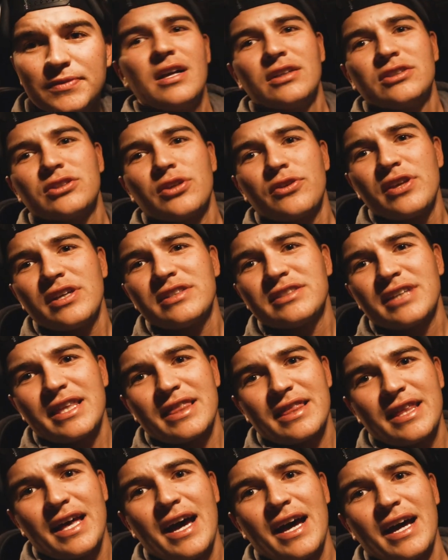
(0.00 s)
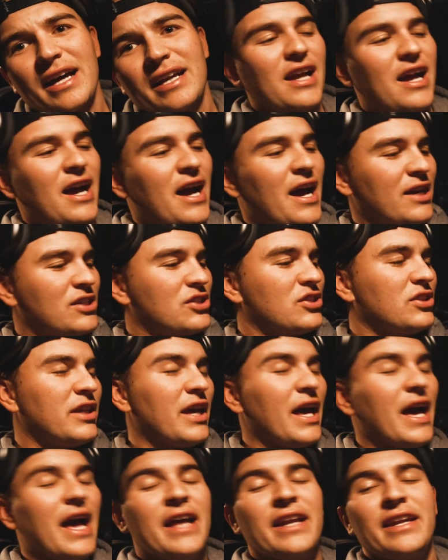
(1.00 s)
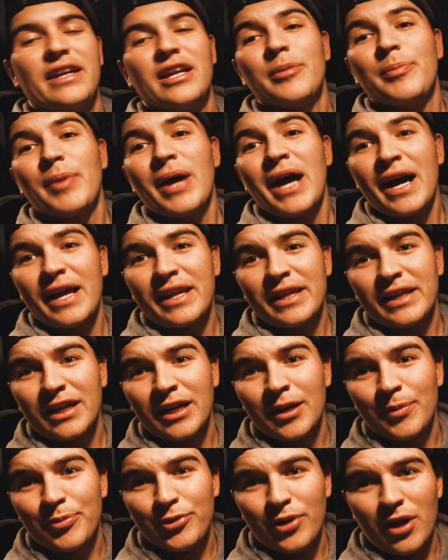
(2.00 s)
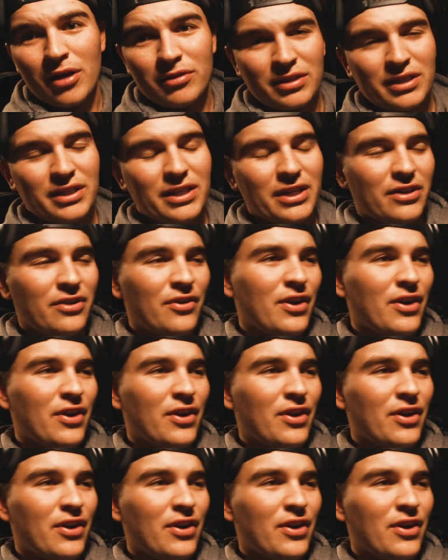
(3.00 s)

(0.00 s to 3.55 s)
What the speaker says: So things like that actually ended up adding up throughout the year.